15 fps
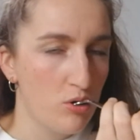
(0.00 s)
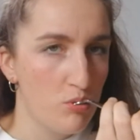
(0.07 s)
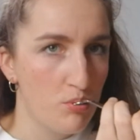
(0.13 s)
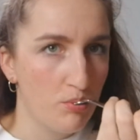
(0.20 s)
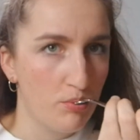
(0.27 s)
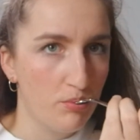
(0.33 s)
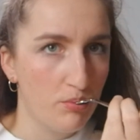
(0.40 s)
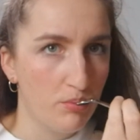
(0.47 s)

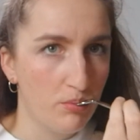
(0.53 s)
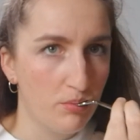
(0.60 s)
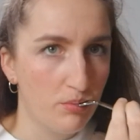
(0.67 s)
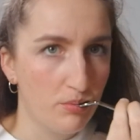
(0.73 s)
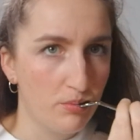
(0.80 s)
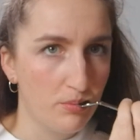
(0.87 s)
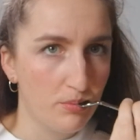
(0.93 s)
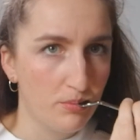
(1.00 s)
I
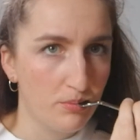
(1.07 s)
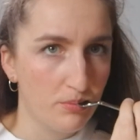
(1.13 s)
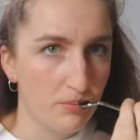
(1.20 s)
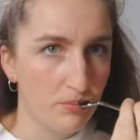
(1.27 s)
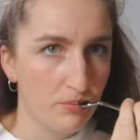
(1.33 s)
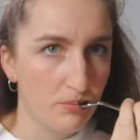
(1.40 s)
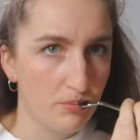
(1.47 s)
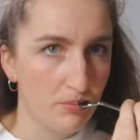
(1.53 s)

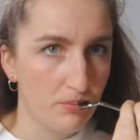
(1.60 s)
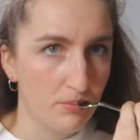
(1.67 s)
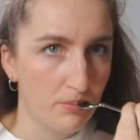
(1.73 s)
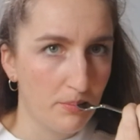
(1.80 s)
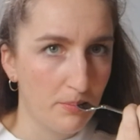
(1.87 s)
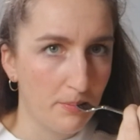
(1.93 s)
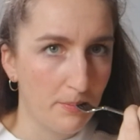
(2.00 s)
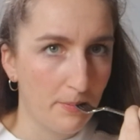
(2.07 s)
was
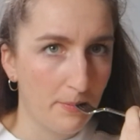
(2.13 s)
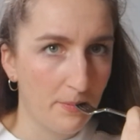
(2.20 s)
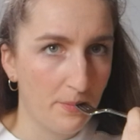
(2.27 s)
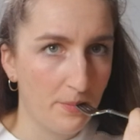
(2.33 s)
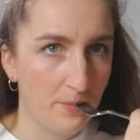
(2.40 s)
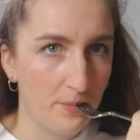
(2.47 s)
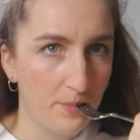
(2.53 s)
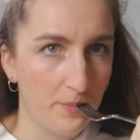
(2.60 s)

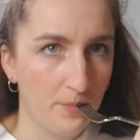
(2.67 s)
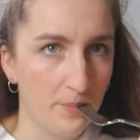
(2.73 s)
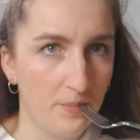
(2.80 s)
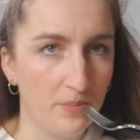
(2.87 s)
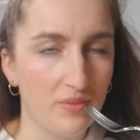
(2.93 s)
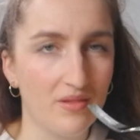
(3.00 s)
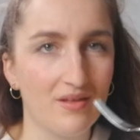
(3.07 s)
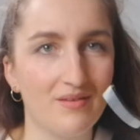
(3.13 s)

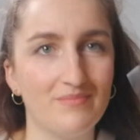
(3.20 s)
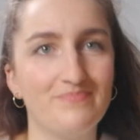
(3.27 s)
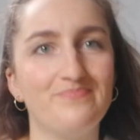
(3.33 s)
not.